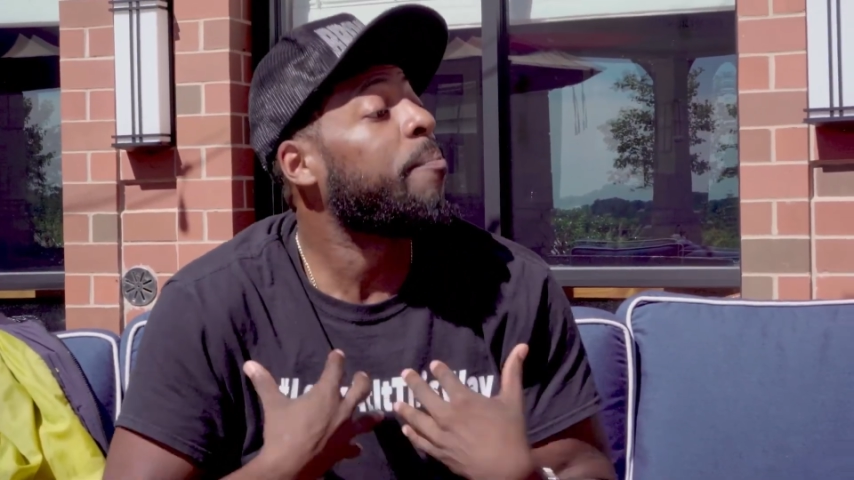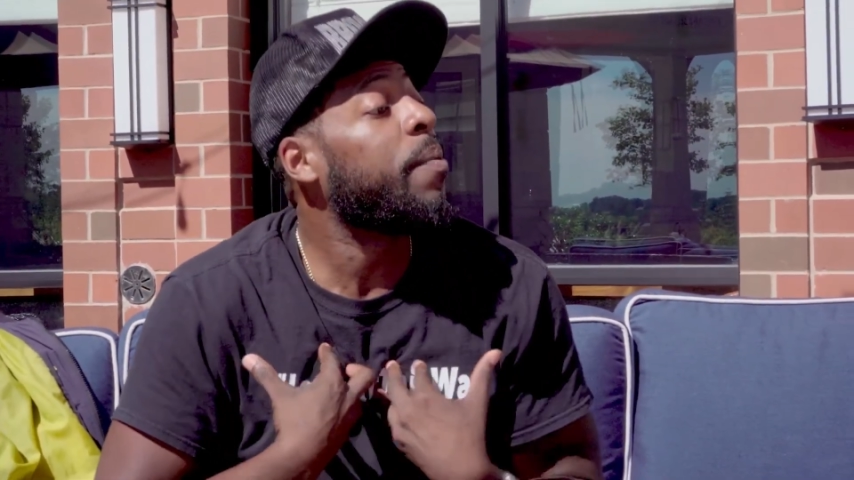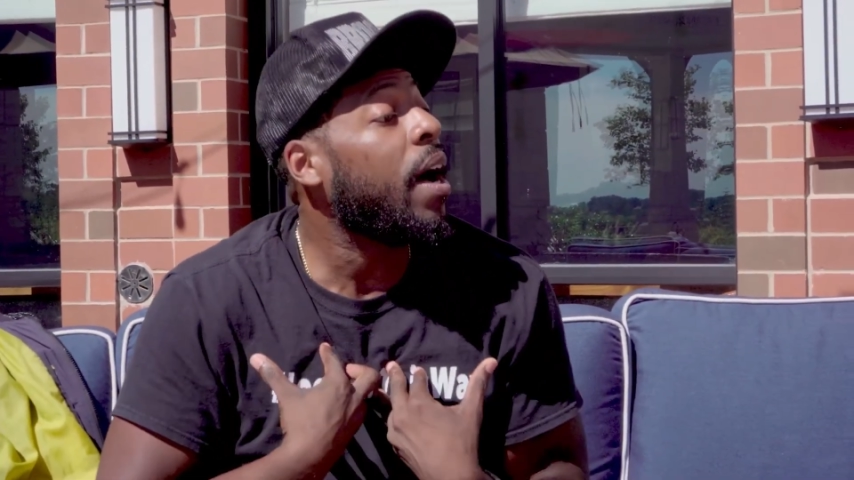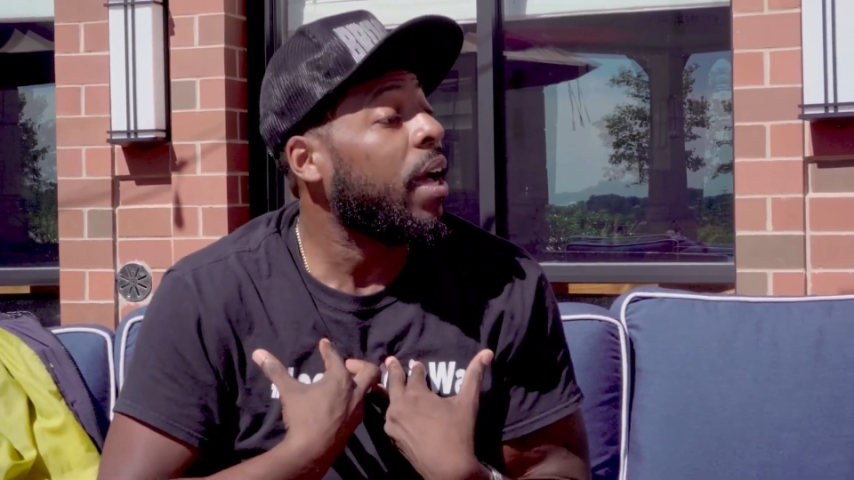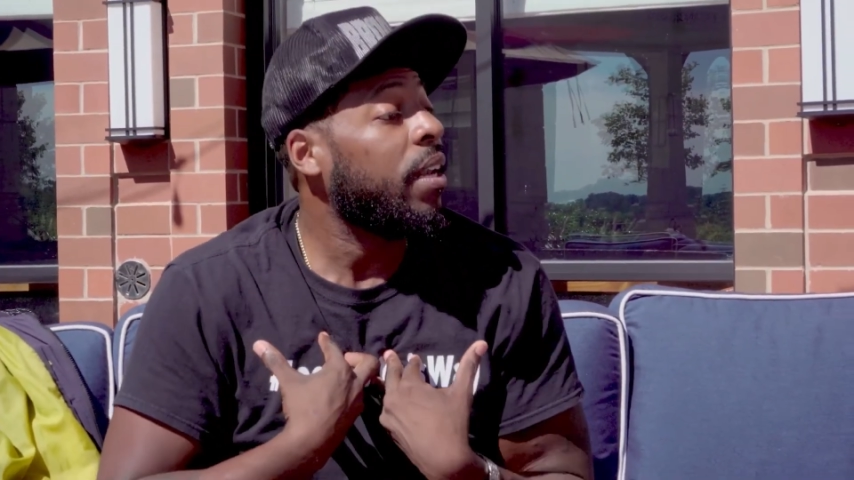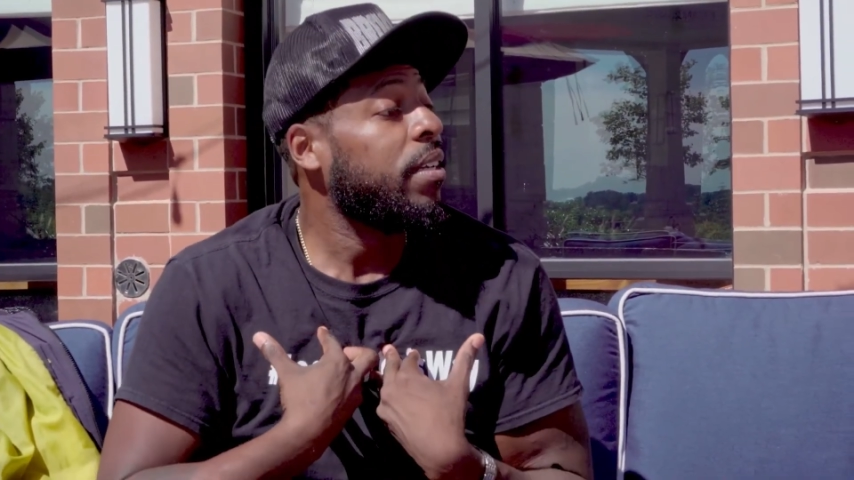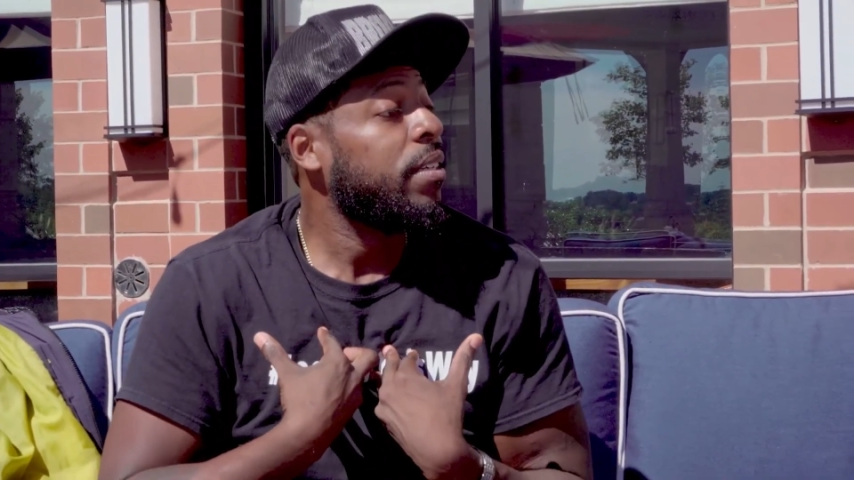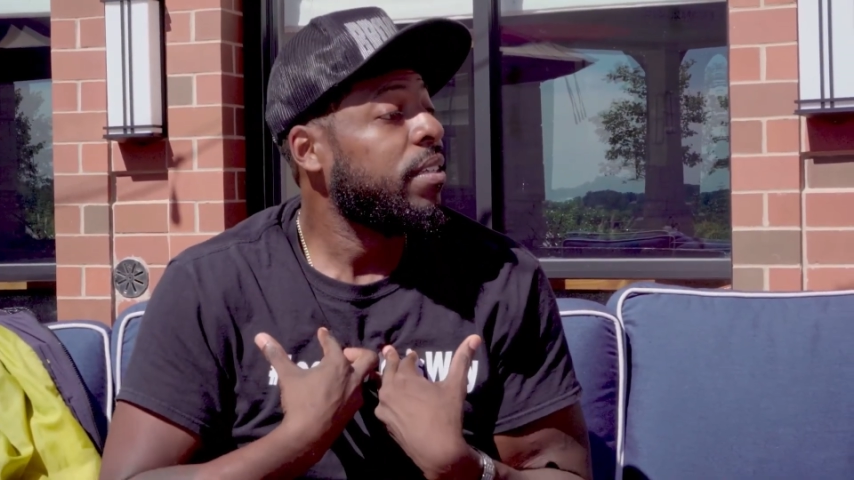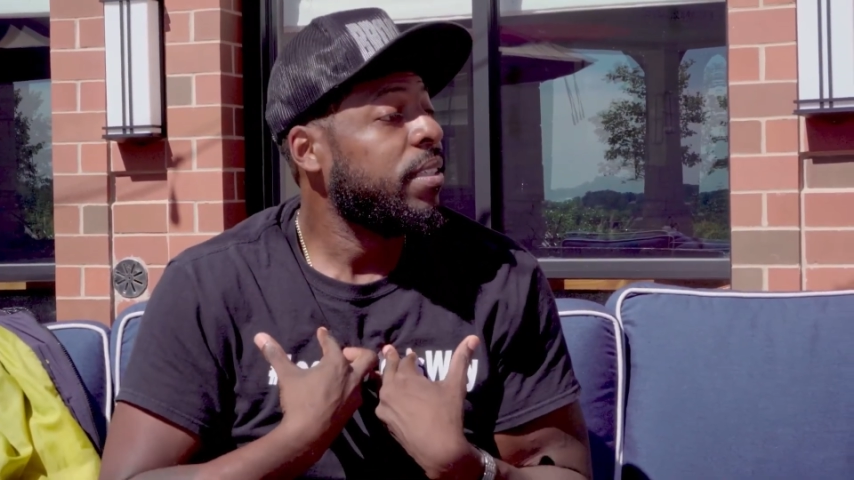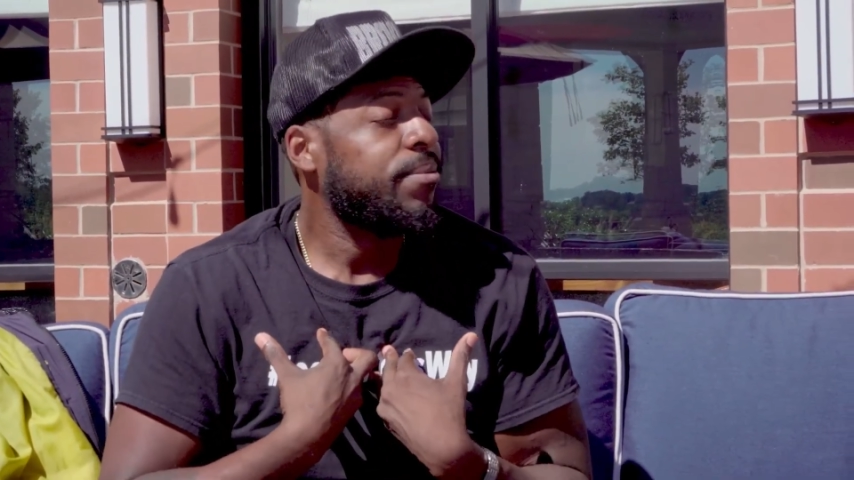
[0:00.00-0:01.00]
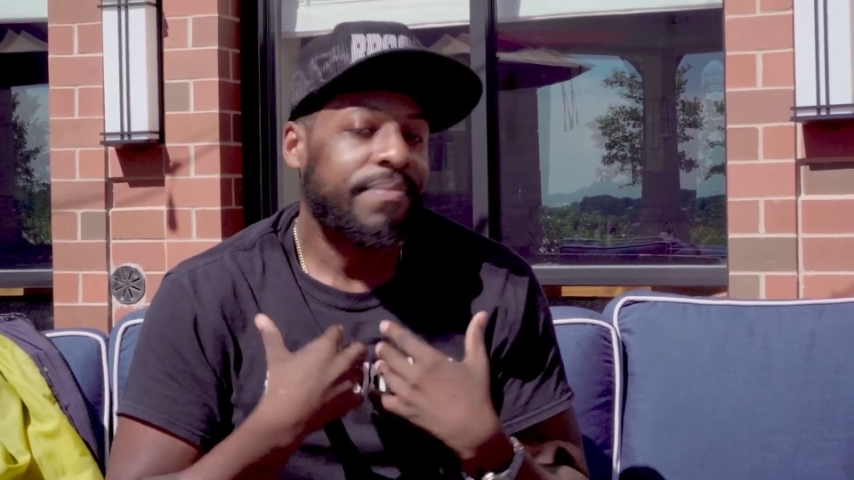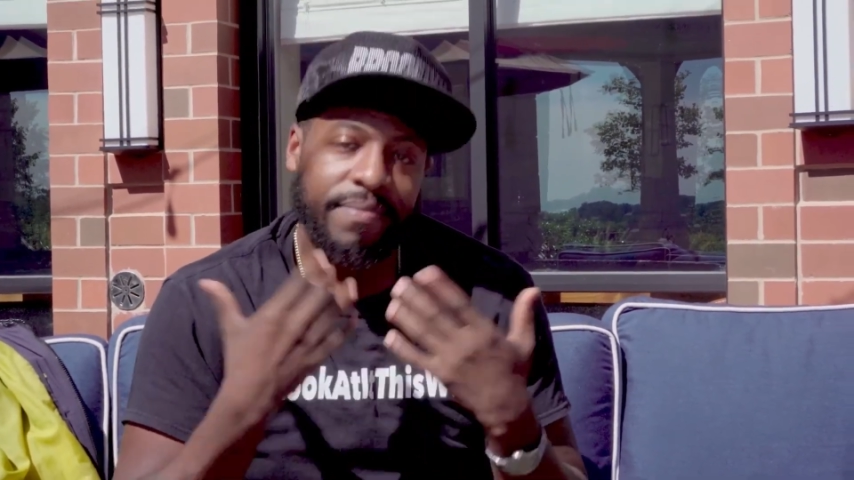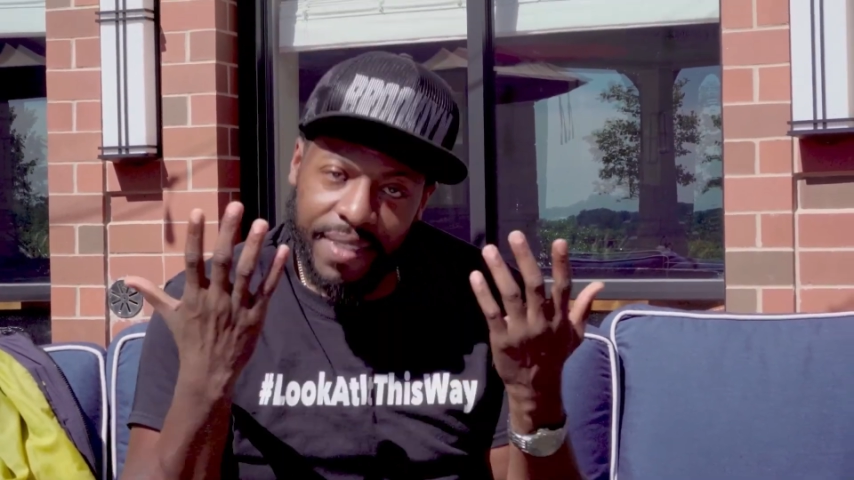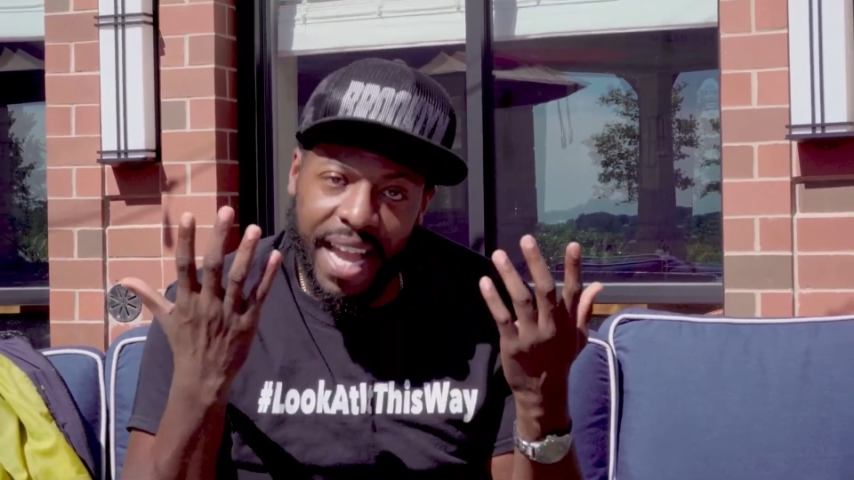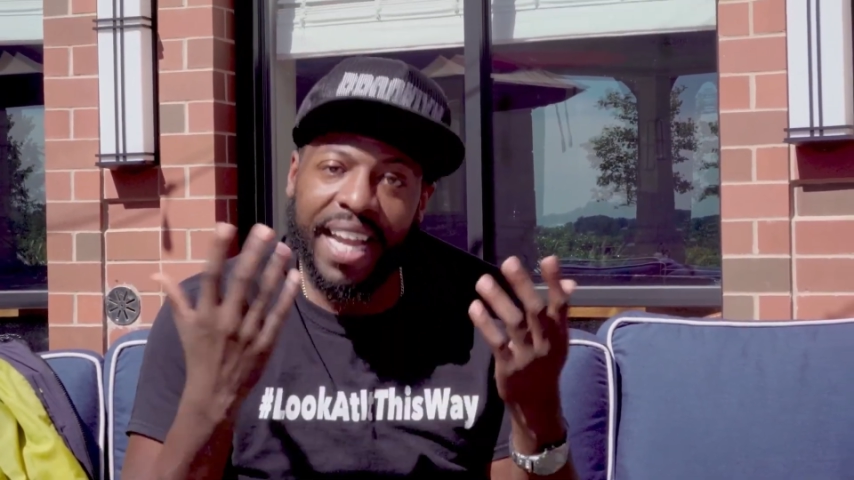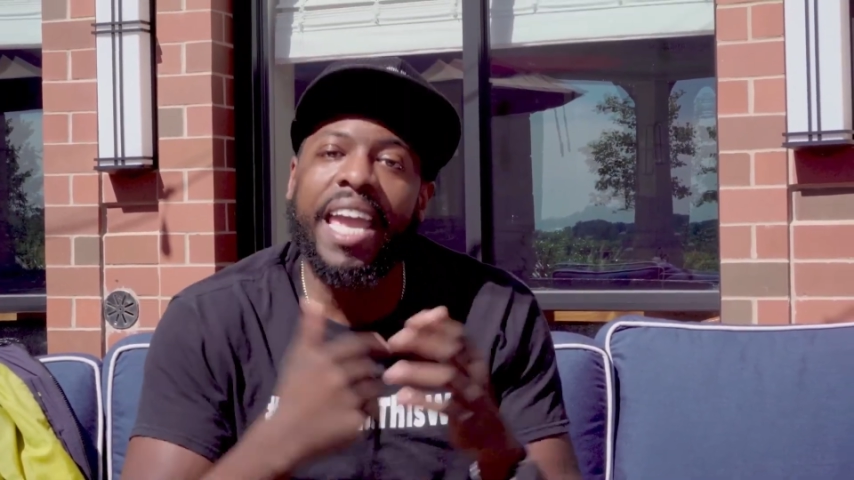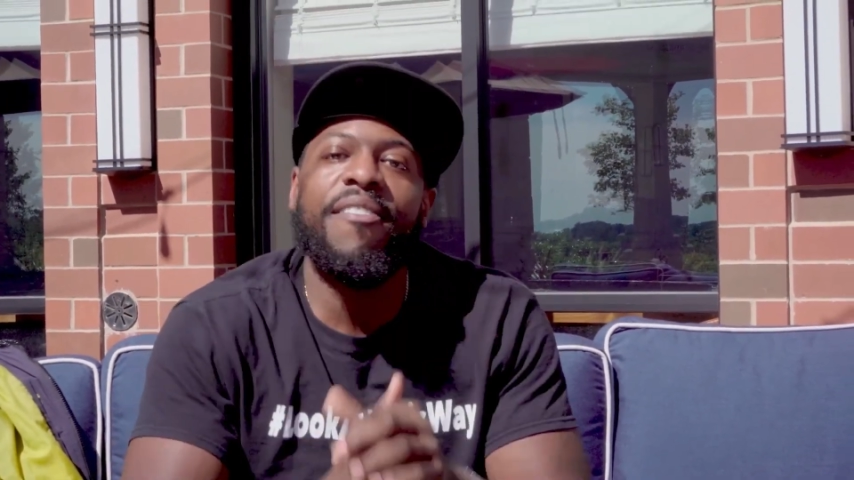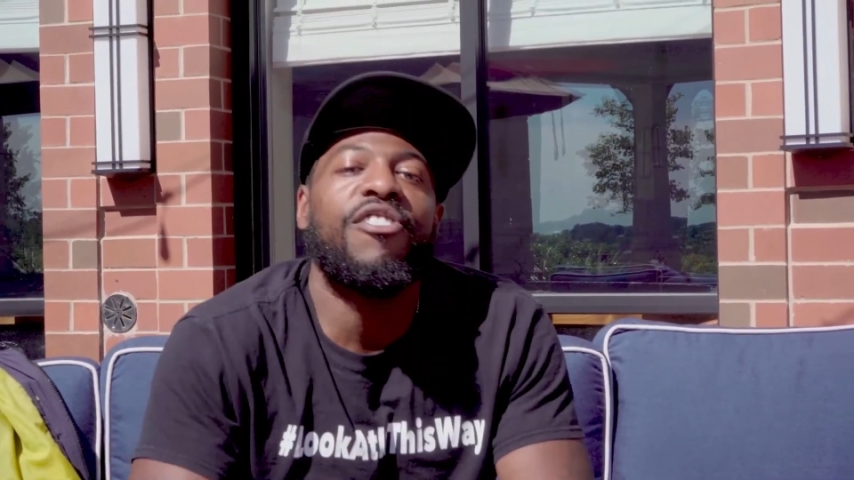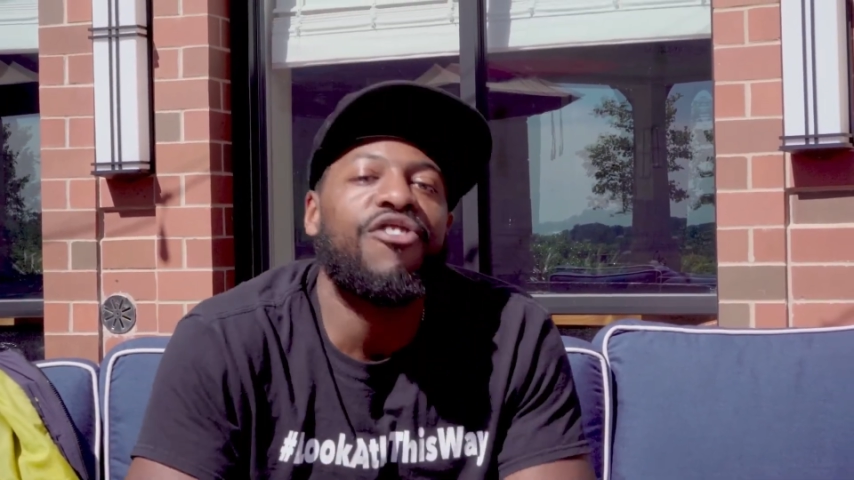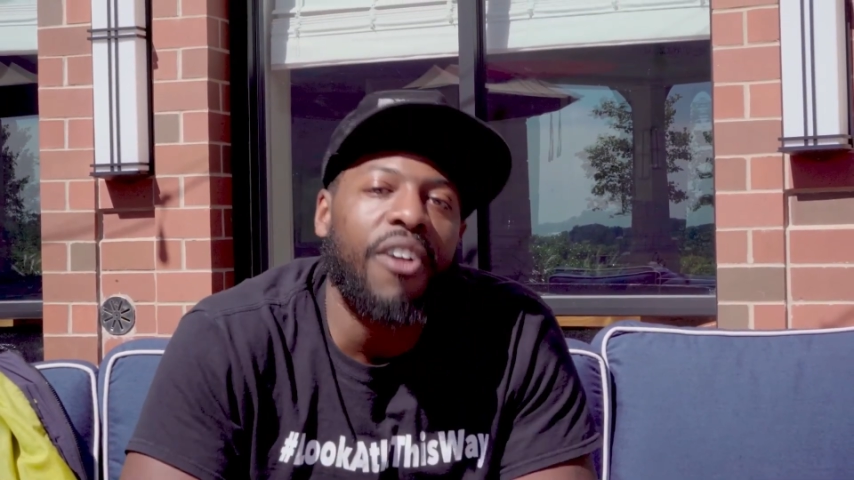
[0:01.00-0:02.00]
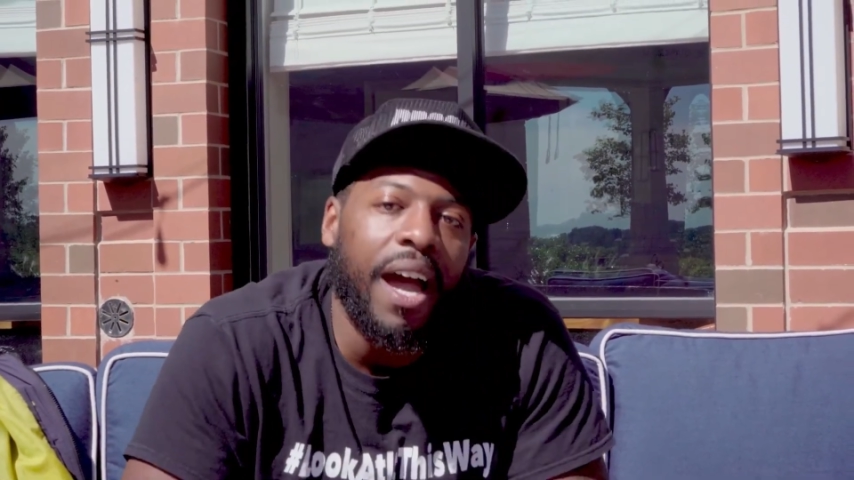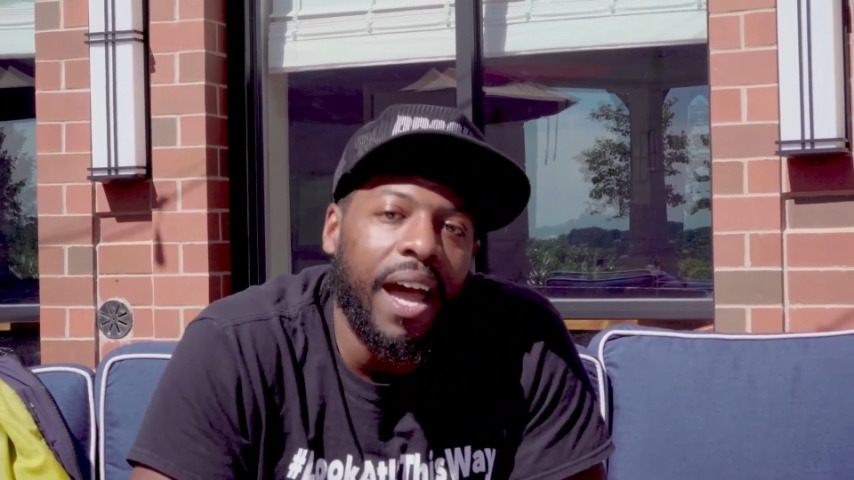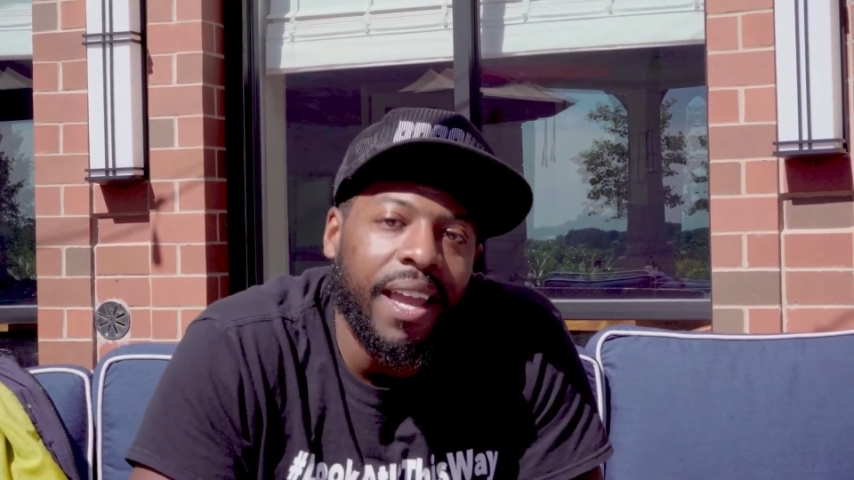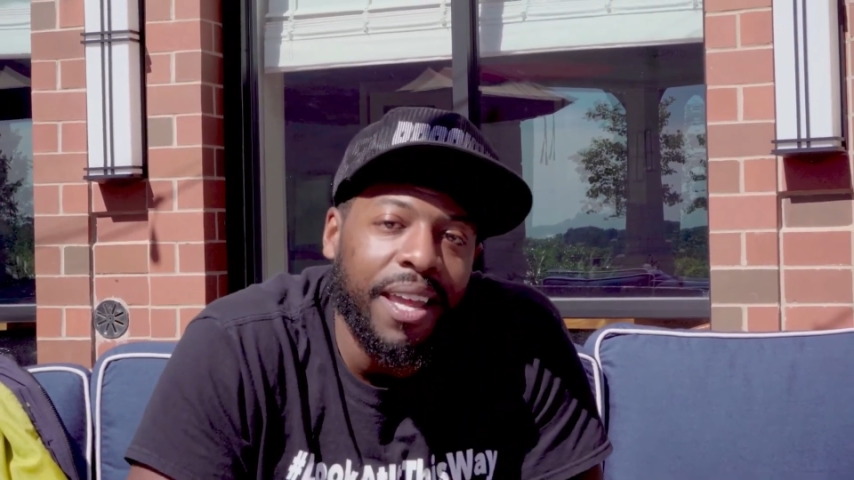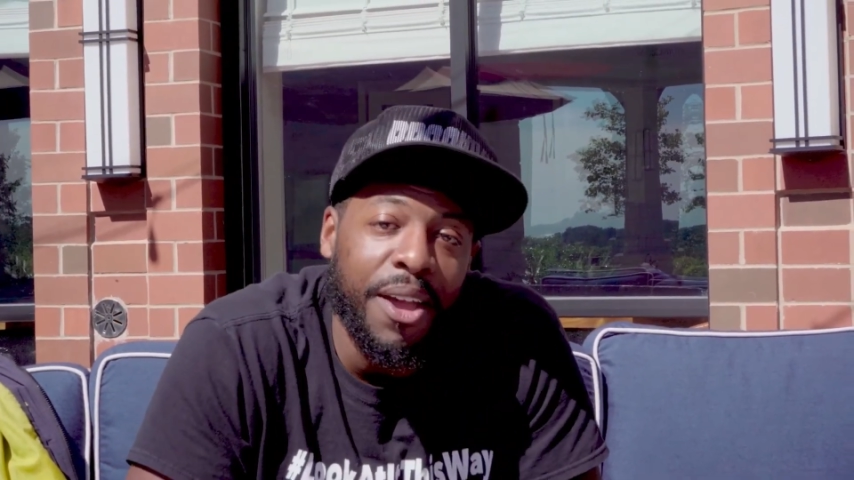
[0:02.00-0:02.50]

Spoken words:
But I gave it a try.